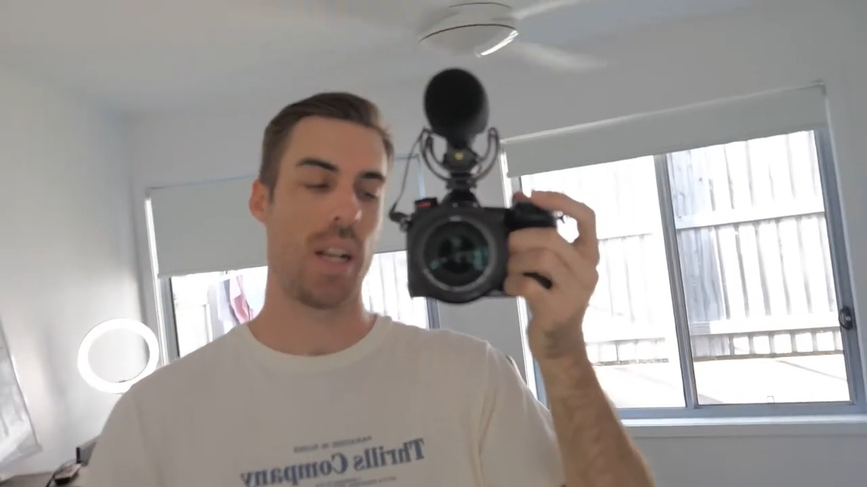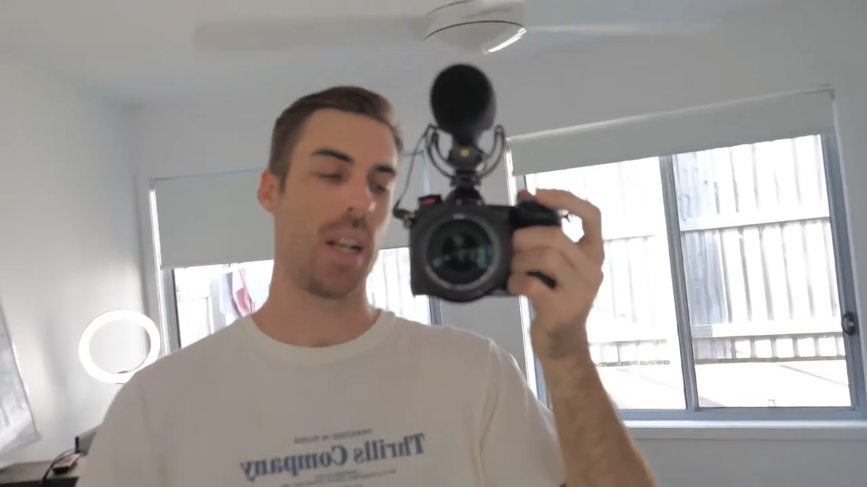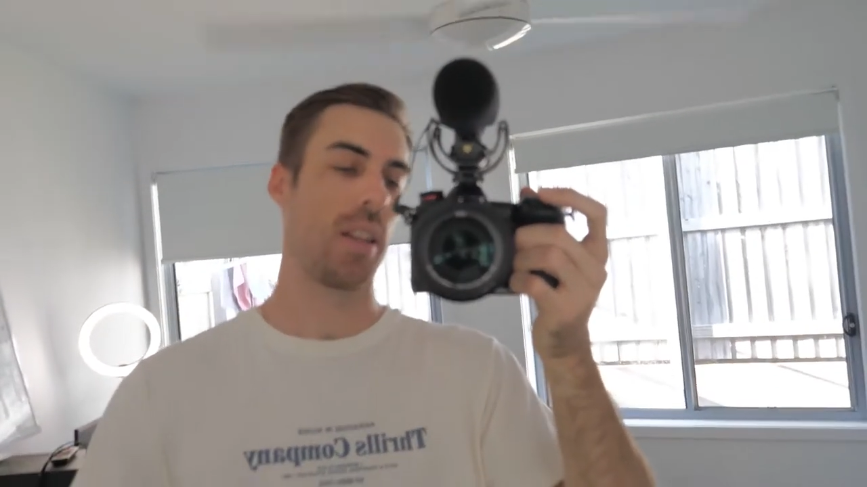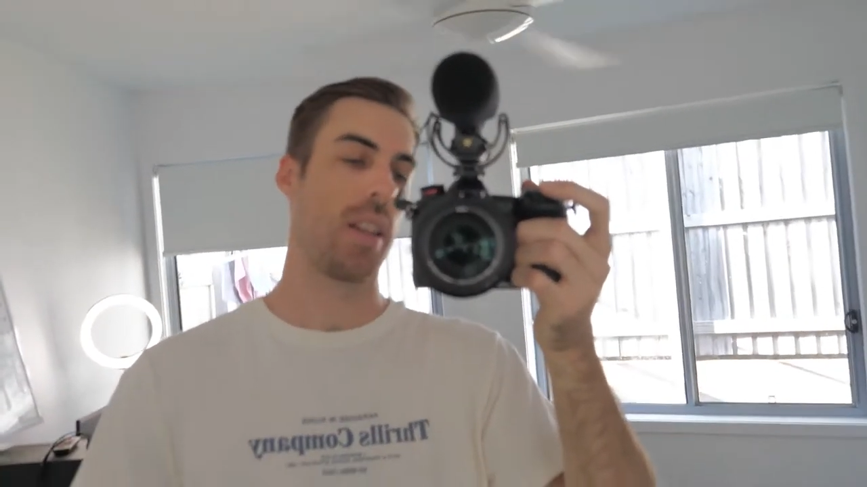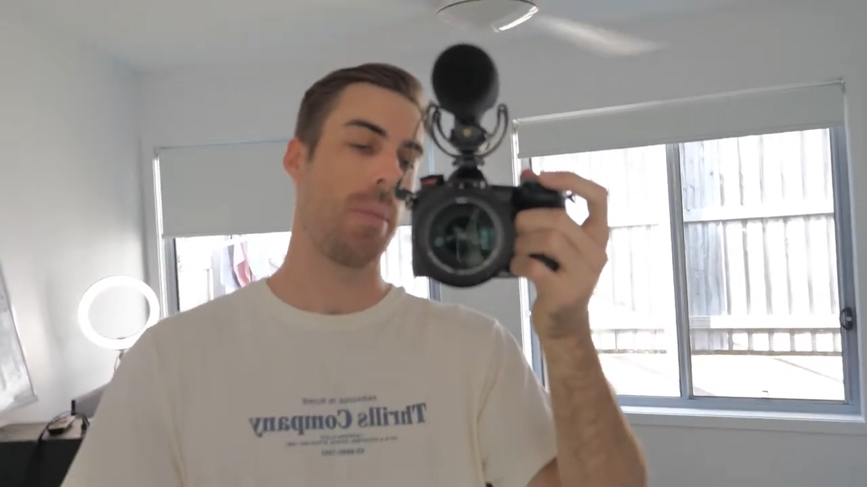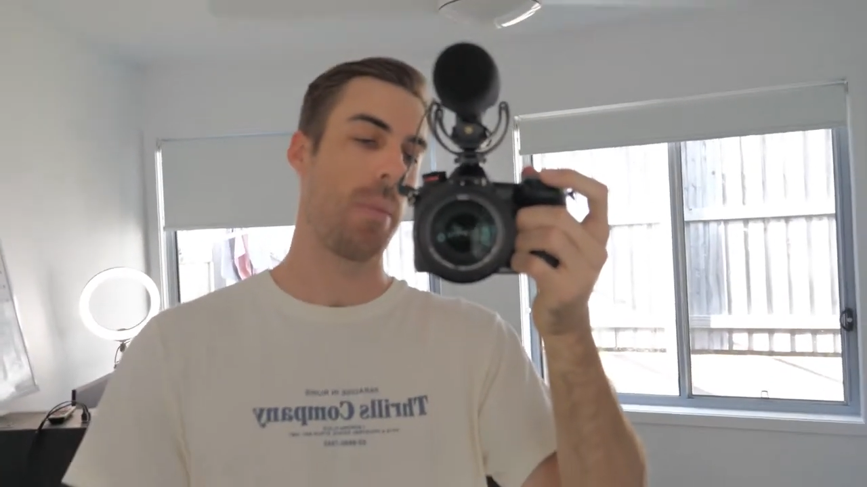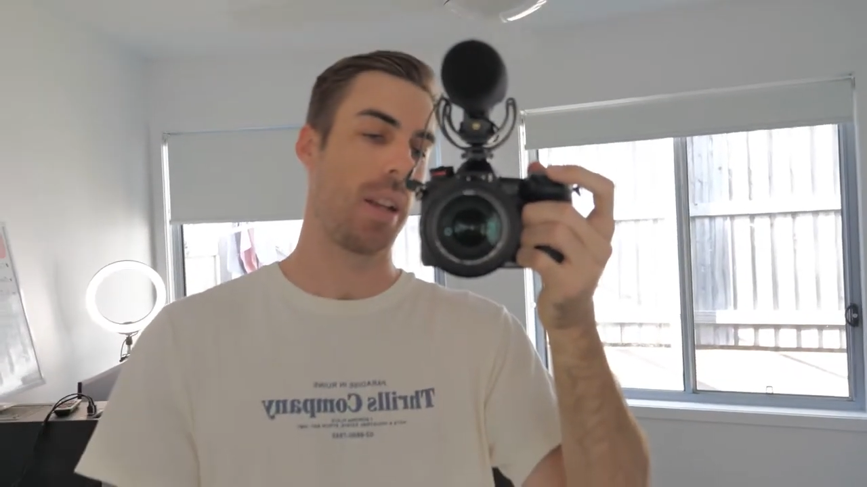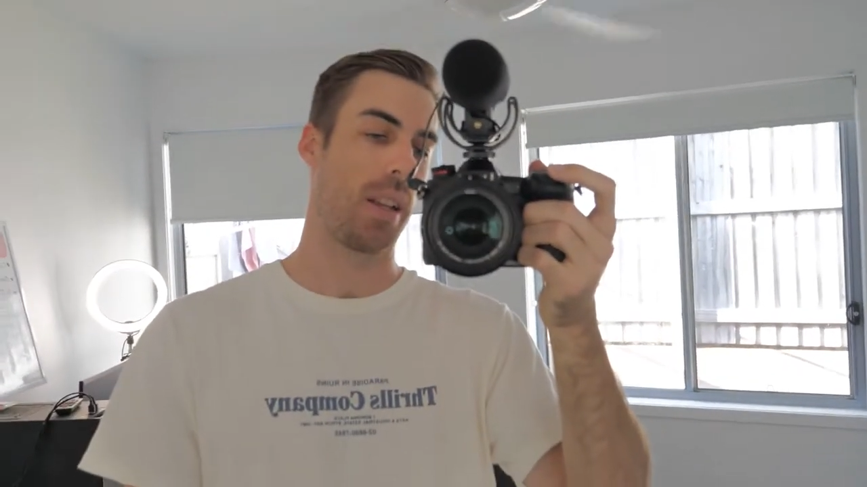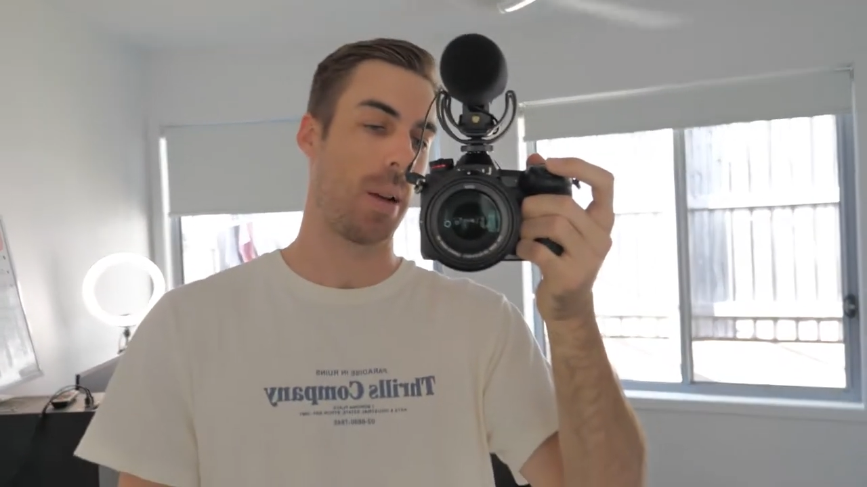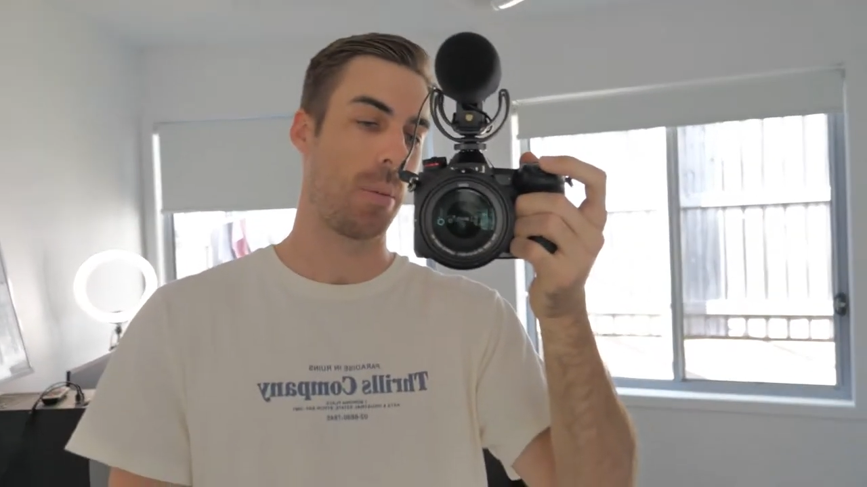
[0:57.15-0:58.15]
and the
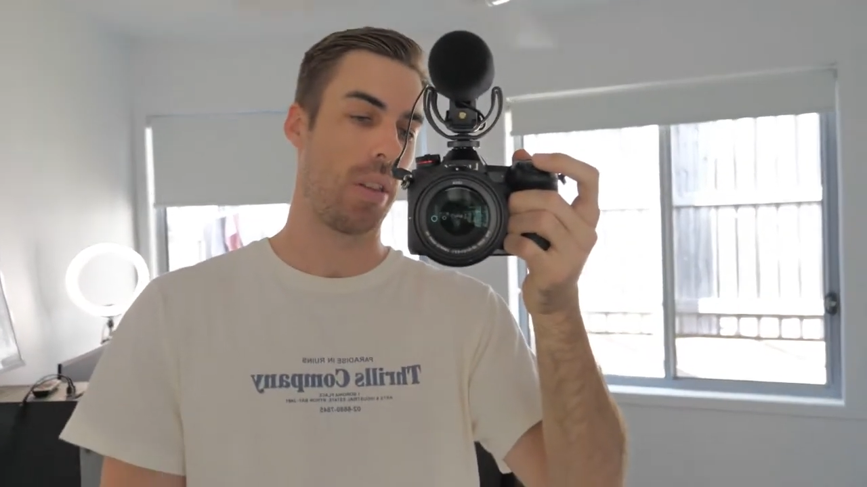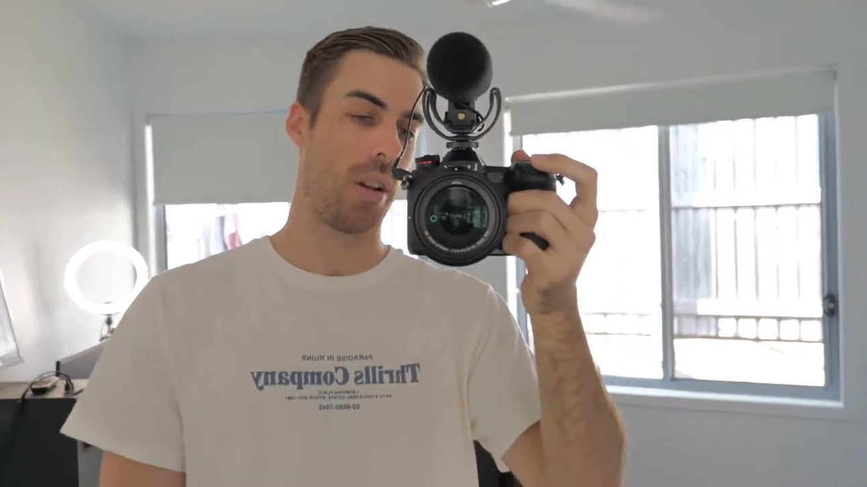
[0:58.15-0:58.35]
main camera